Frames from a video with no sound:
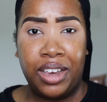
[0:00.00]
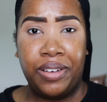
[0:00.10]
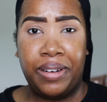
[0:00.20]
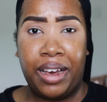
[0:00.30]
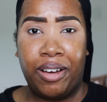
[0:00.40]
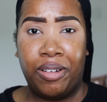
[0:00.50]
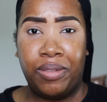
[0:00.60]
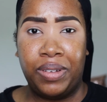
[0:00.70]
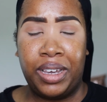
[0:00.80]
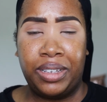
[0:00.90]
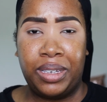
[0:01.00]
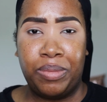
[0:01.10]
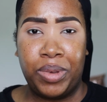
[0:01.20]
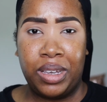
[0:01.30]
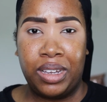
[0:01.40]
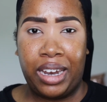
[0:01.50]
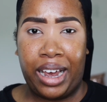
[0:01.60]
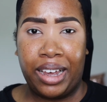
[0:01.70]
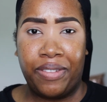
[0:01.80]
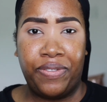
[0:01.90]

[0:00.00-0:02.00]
you know, it to be like